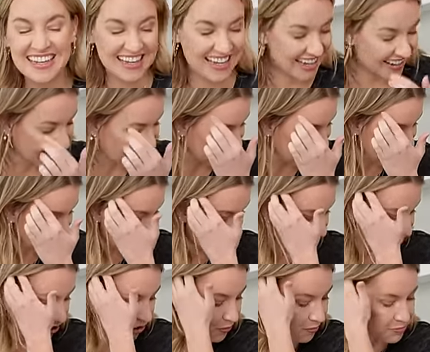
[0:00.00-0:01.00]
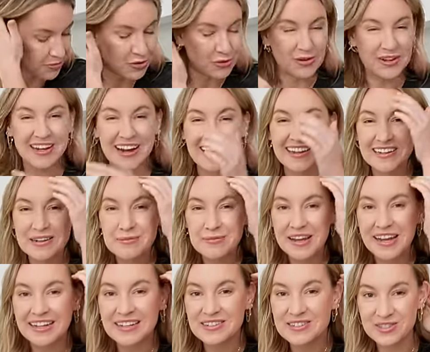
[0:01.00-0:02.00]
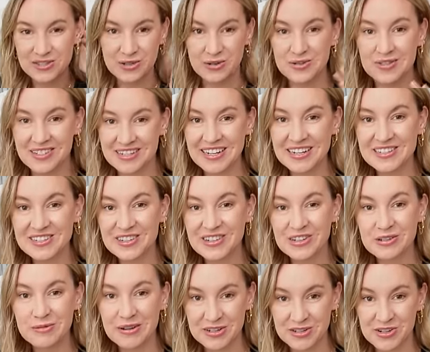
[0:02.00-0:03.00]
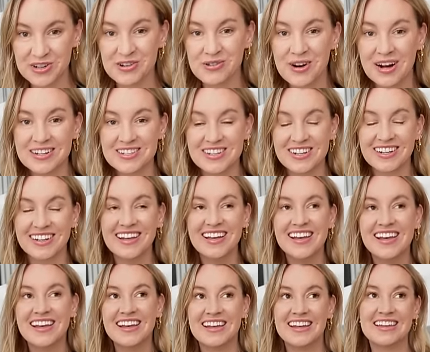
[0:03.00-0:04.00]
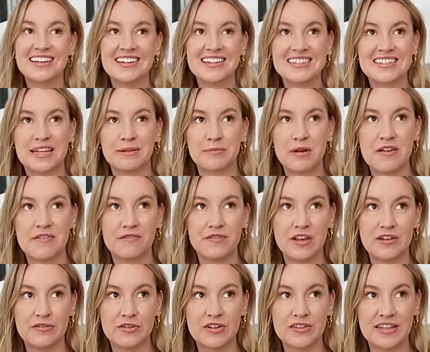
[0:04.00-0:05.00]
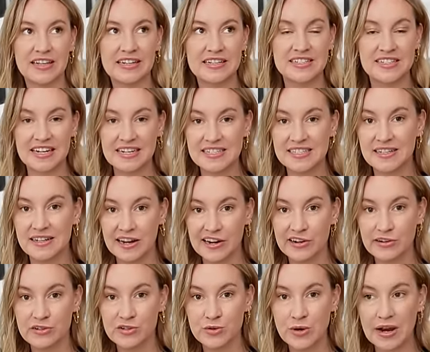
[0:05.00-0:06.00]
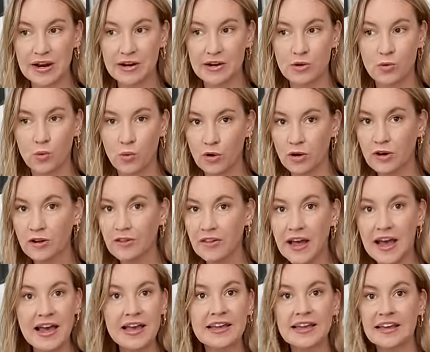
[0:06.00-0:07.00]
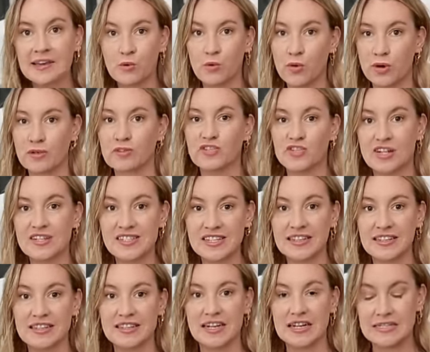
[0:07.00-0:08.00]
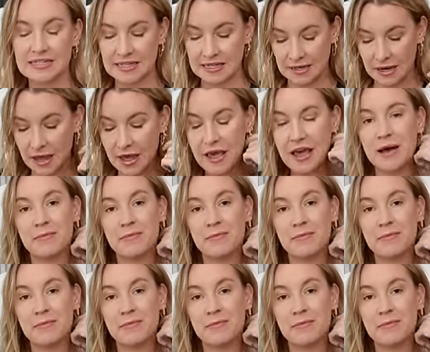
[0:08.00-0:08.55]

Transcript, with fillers: in like a little beauty item next, so stay tuned, make sure you're watching. It is like my favorite like Dyson hair dryer work-alike. It works just like the Dyson.